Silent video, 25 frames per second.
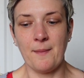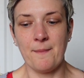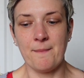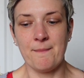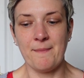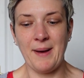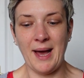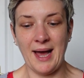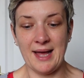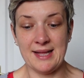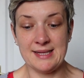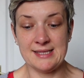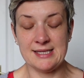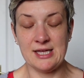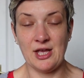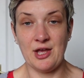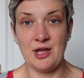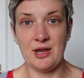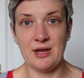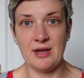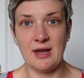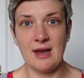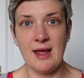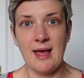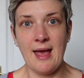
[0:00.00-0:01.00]

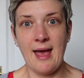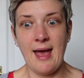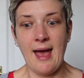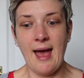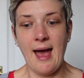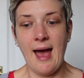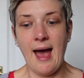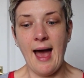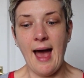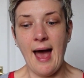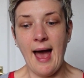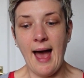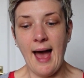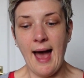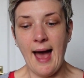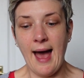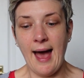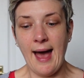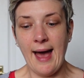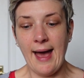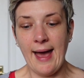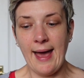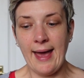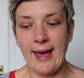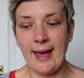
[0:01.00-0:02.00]
pattern,
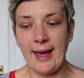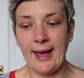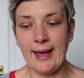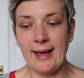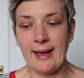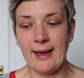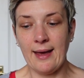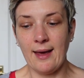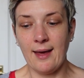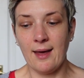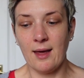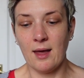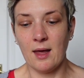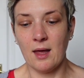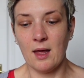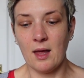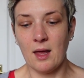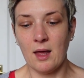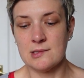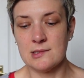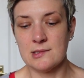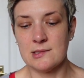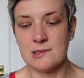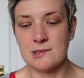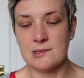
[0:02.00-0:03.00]
I
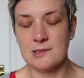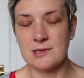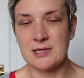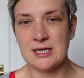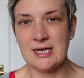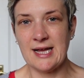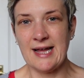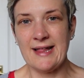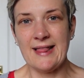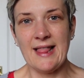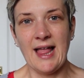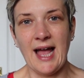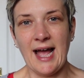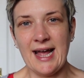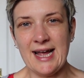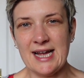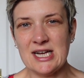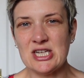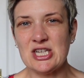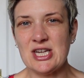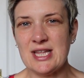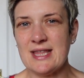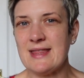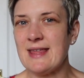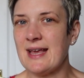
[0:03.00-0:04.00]

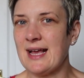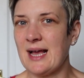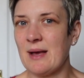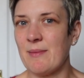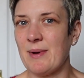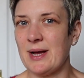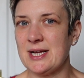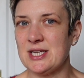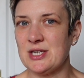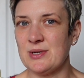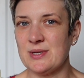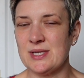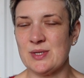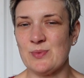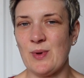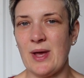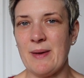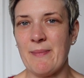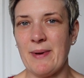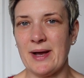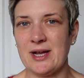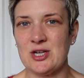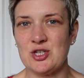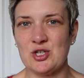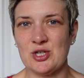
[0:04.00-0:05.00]
actually think I might do a sway
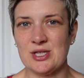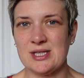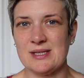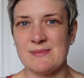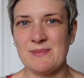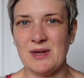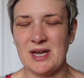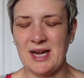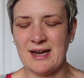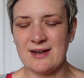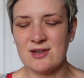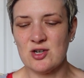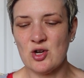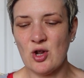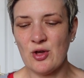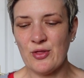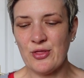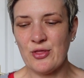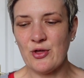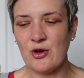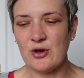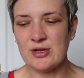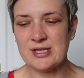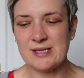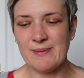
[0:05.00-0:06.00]
back adjustment. I've not
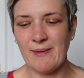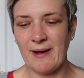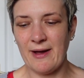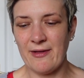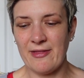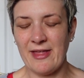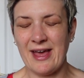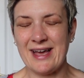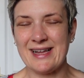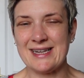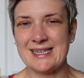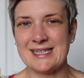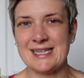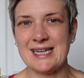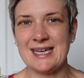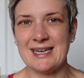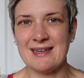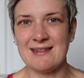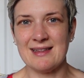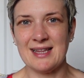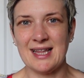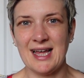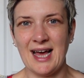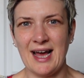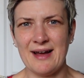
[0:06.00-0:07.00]
thought about that
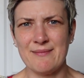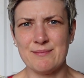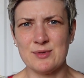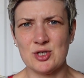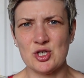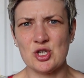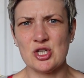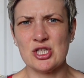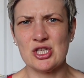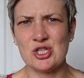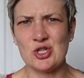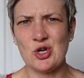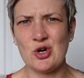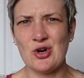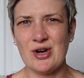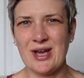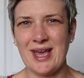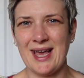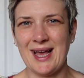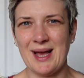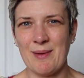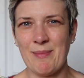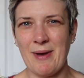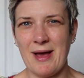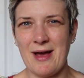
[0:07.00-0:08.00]
until I'm just
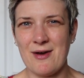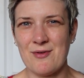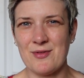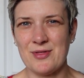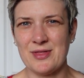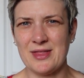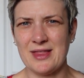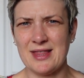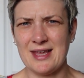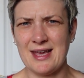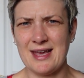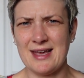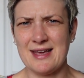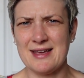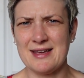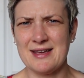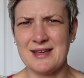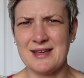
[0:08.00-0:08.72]
talking about the